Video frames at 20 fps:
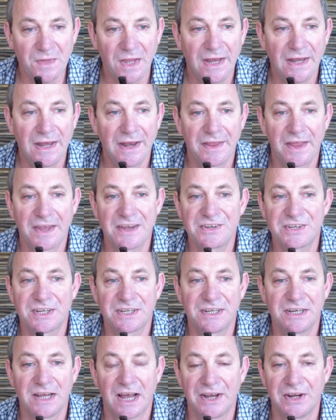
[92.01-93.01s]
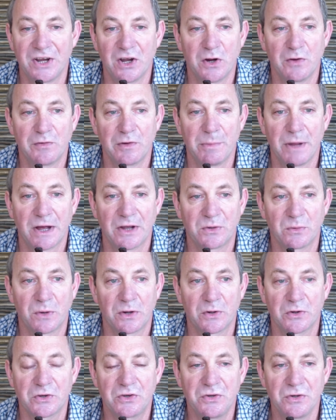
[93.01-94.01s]
In another city, I know of about
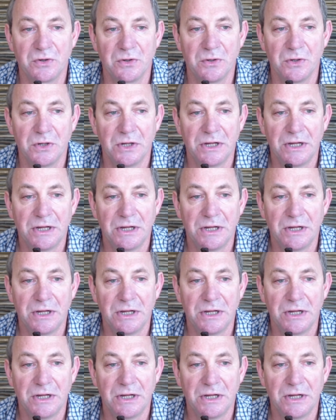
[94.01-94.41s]
one or two